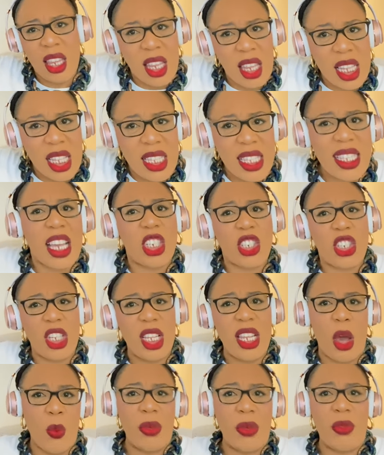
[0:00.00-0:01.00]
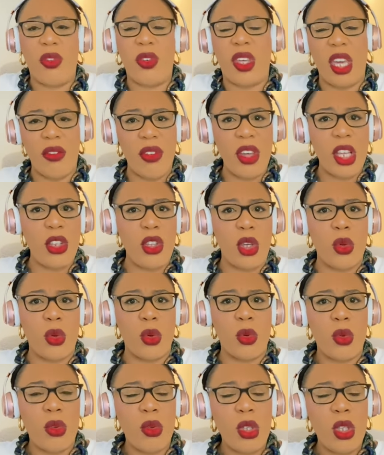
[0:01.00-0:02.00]
section that we've given
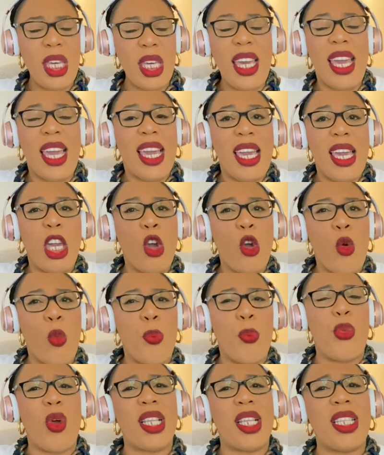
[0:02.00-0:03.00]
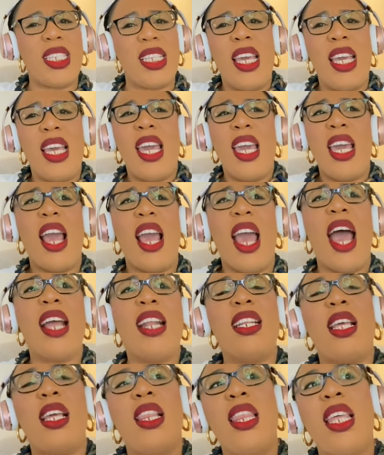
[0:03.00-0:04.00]
you. You brought it,
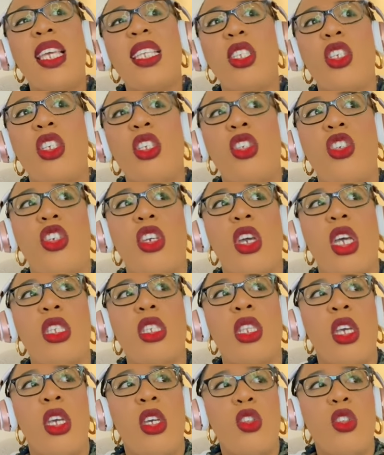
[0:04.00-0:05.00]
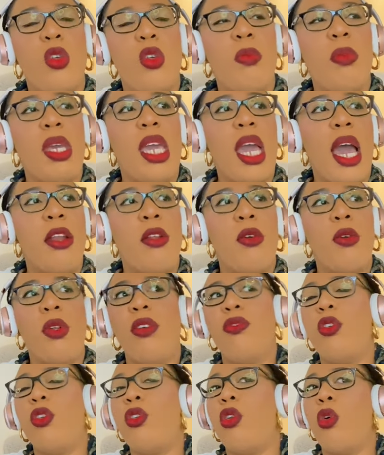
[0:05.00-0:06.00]
and this is just, to me, I don't
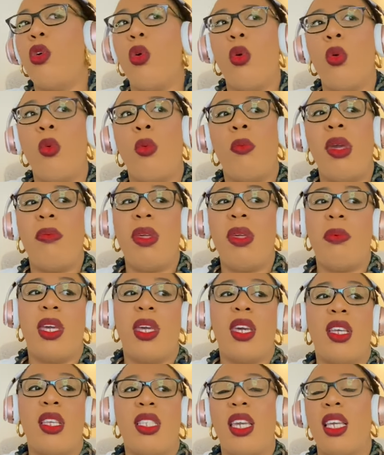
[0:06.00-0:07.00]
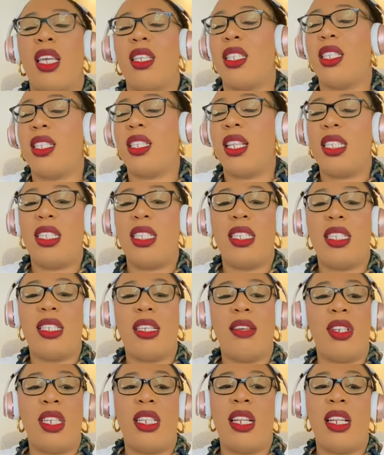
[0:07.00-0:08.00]
even know, maybe because, yes, it's
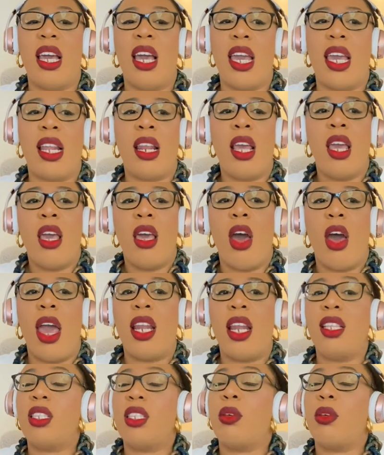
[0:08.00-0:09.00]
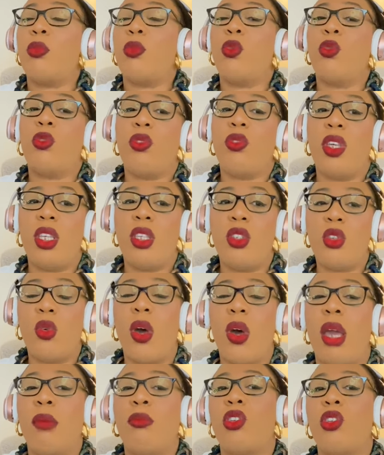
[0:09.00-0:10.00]
1979, and it's a movie,
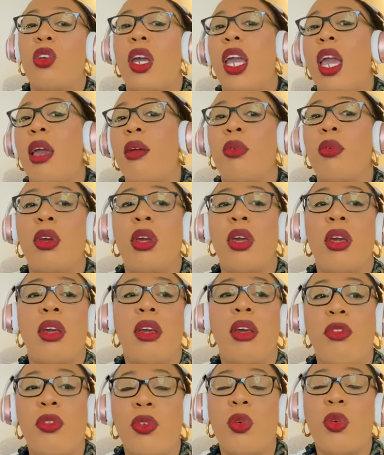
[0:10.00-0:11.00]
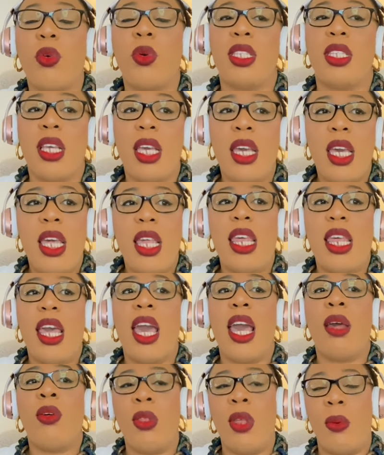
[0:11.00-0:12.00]
so I'm trying, of course,
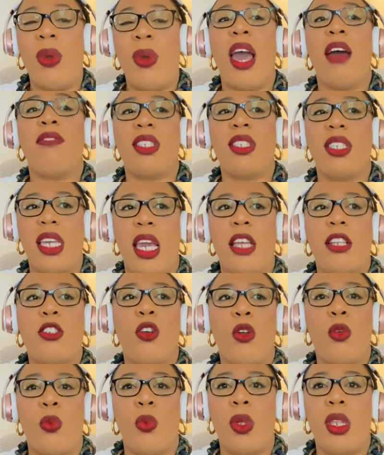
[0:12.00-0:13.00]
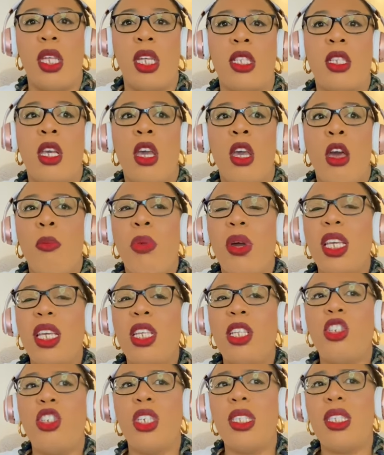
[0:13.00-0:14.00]
we have to get on with it, but
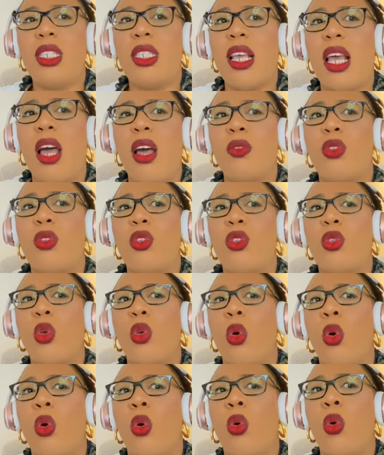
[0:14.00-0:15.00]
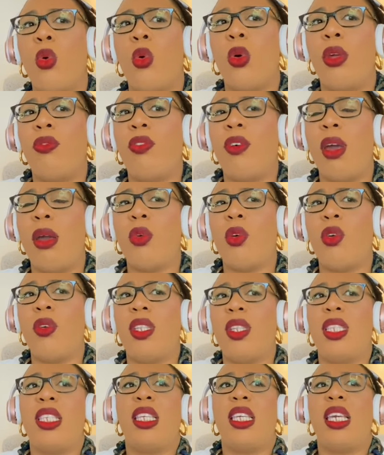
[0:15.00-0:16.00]
it just sounds so, if I'm
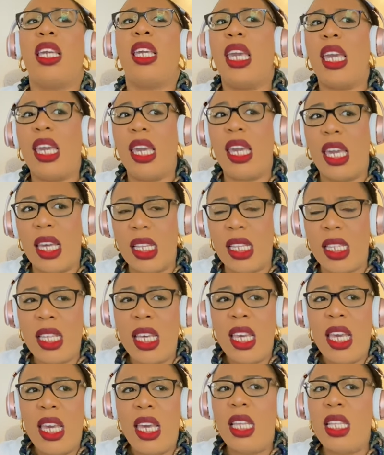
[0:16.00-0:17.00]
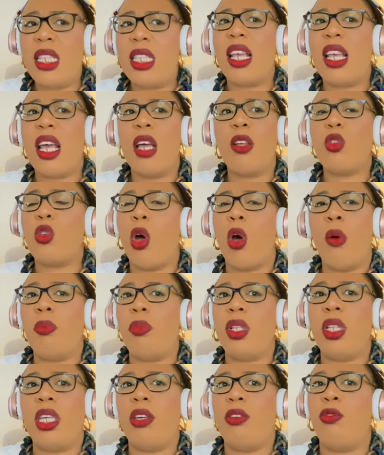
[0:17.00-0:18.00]
critiquing it, it sounds
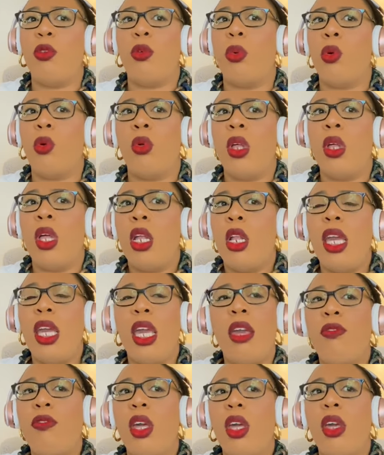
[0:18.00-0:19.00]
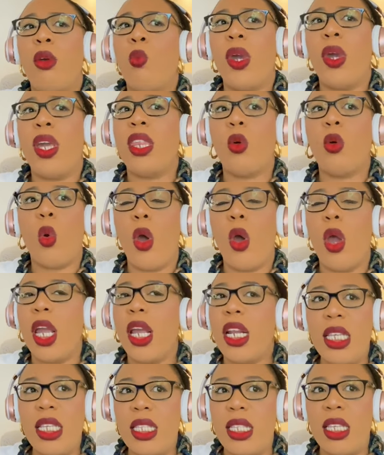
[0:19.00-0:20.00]
unbelievable. If with
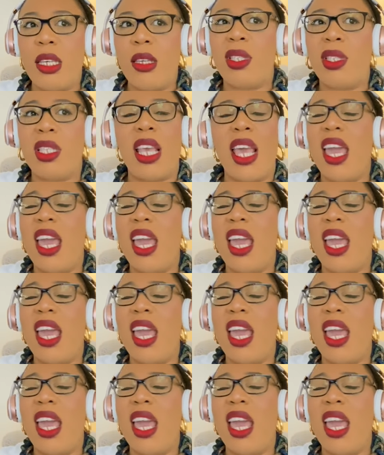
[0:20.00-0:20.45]
organisms,